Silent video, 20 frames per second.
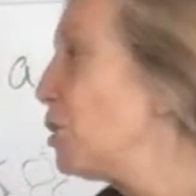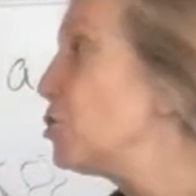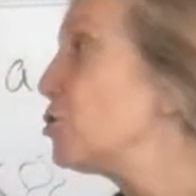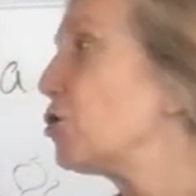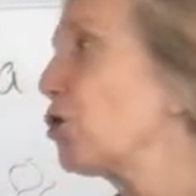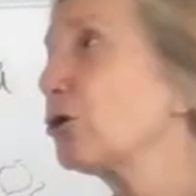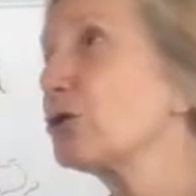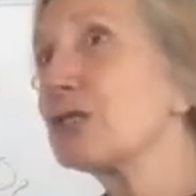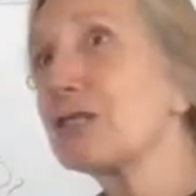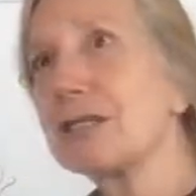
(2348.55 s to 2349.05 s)

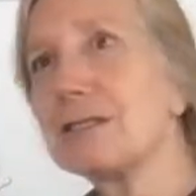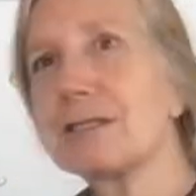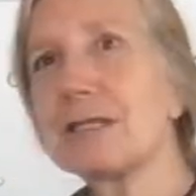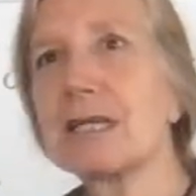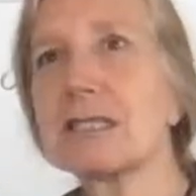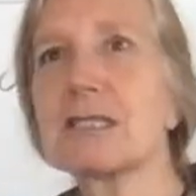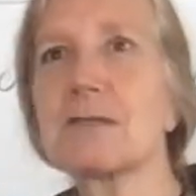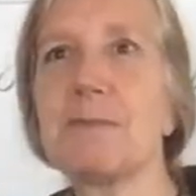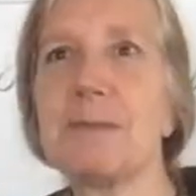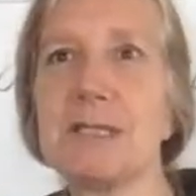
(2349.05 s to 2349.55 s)
toasted Right.
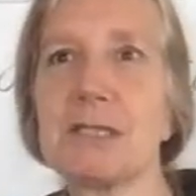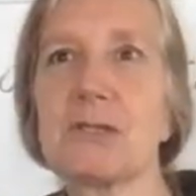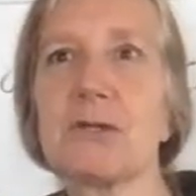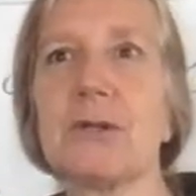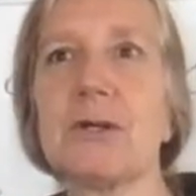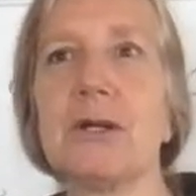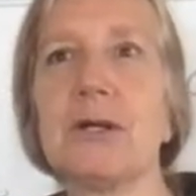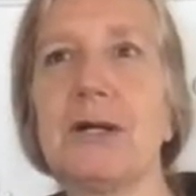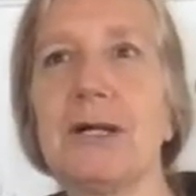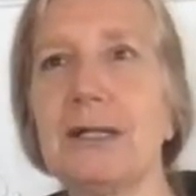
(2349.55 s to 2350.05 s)
sesame
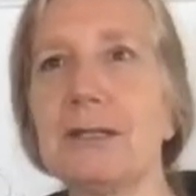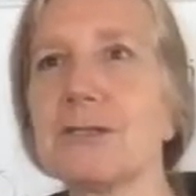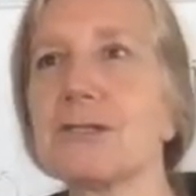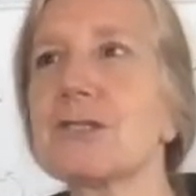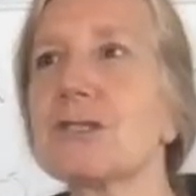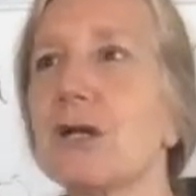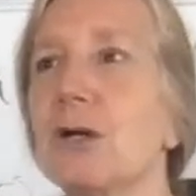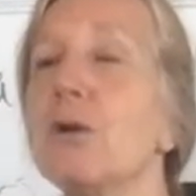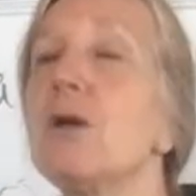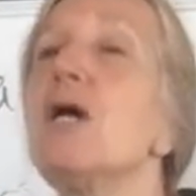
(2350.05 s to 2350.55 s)
seed oil.
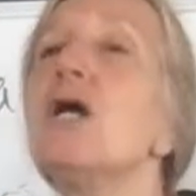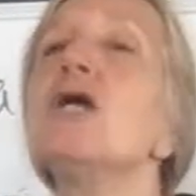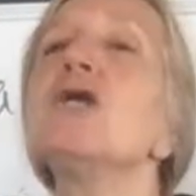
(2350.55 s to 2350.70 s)
So